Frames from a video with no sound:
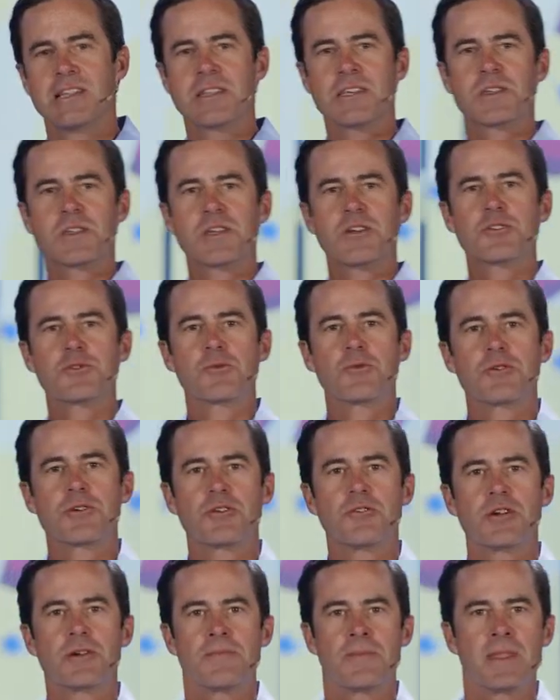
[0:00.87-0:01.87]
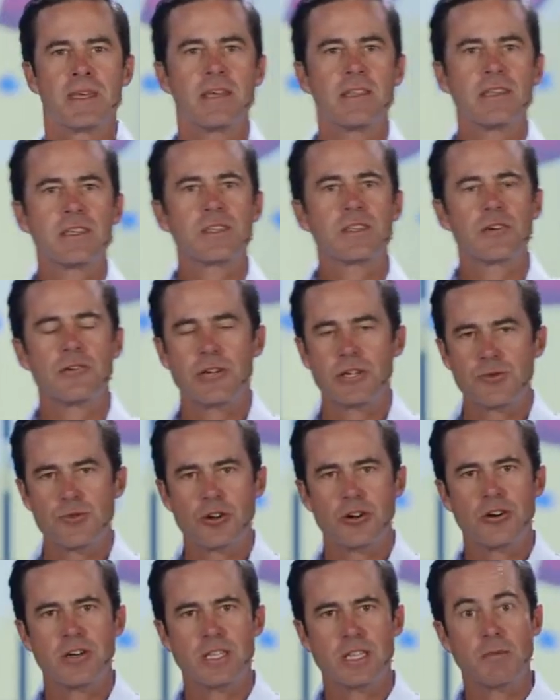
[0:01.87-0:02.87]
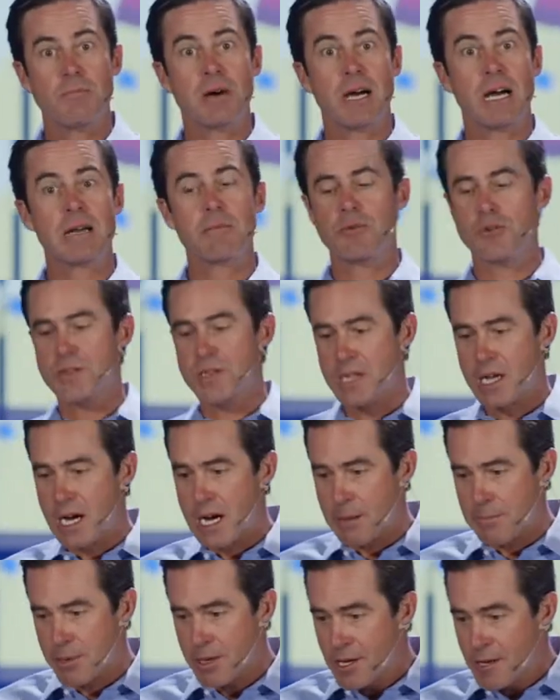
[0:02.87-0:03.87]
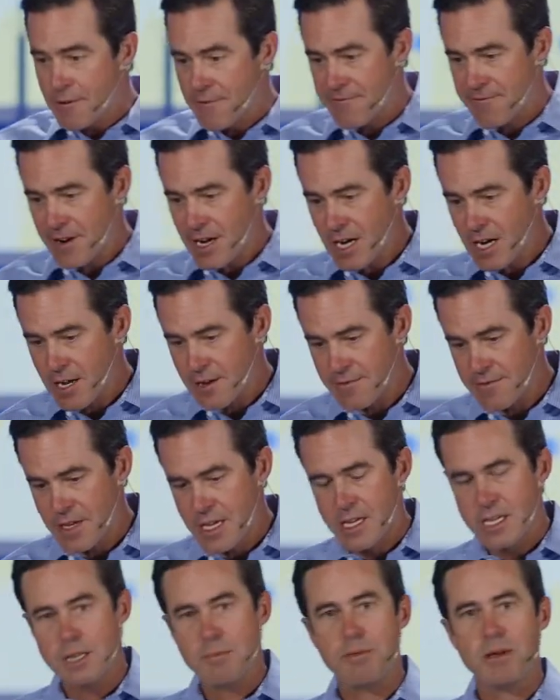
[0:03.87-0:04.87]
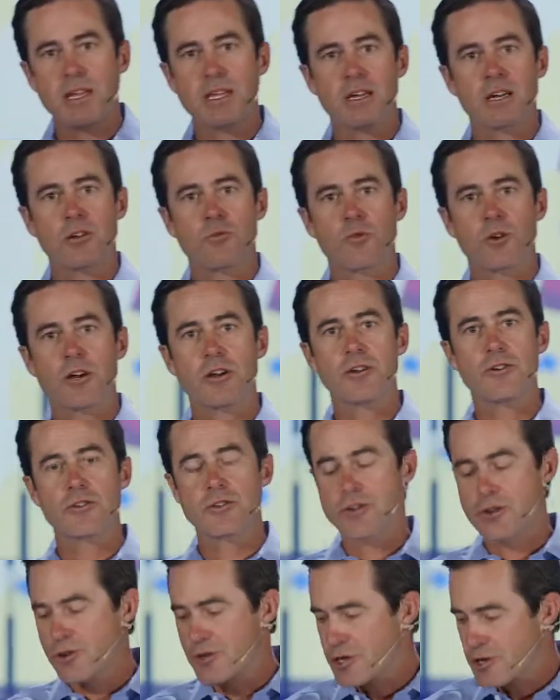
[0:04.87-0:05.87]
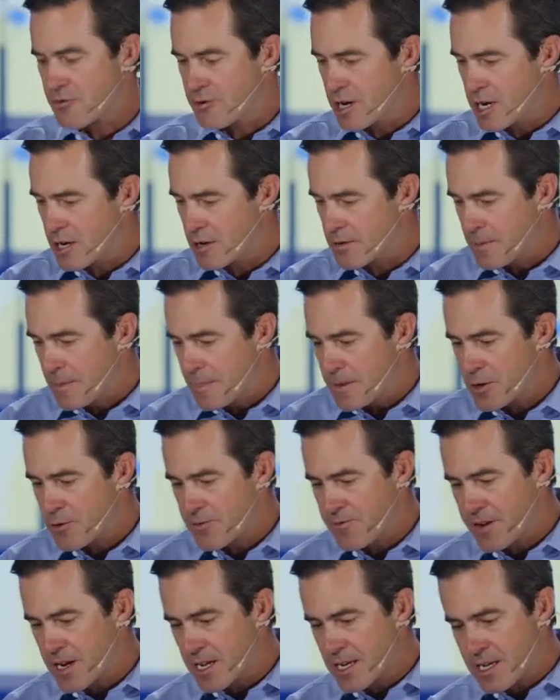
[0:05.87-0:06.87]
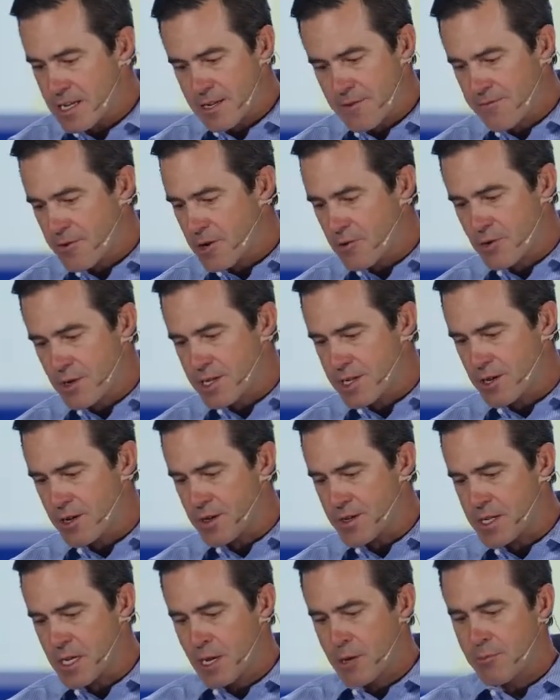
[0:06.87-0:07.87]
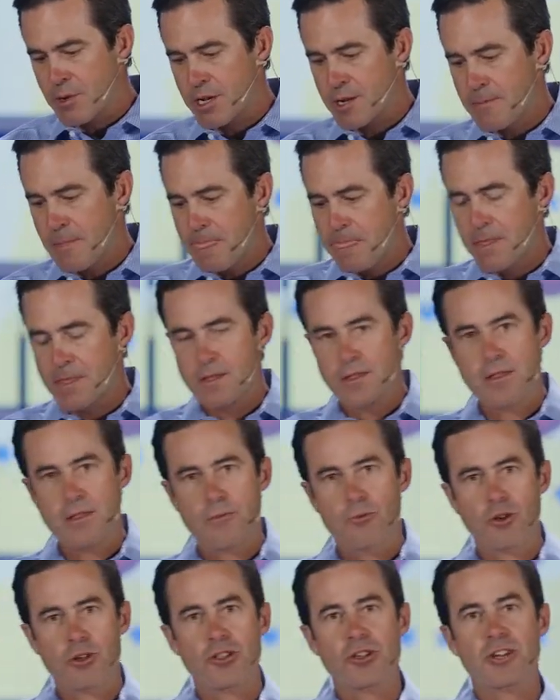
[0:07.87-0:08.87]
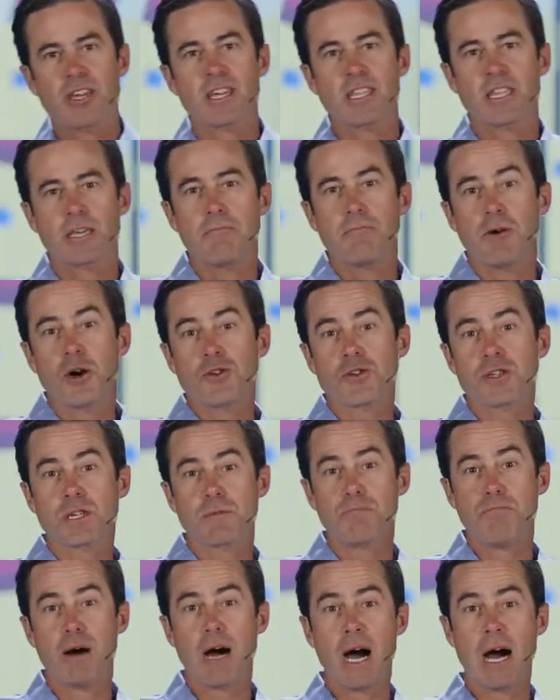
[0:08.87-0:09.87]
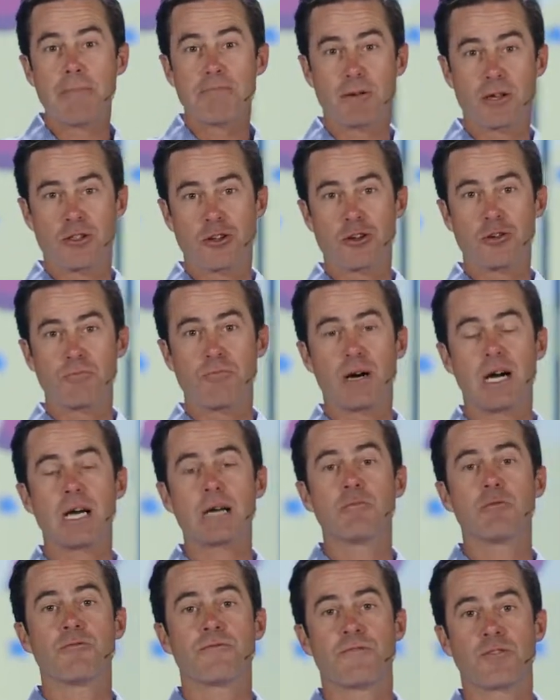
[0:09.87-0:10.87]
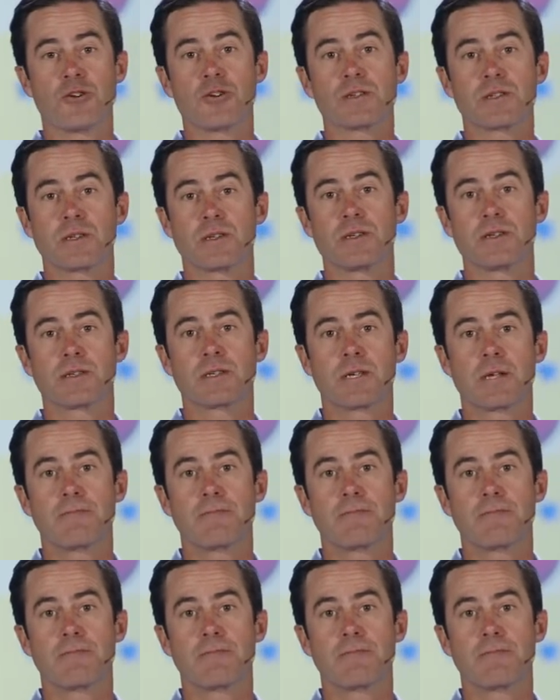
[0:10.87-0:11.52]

Listen, here's what we're doing. In this series, we're calling the Bible Top 5. Depending on where you search around, you find different results. But we're looking at the most popular Bible verses.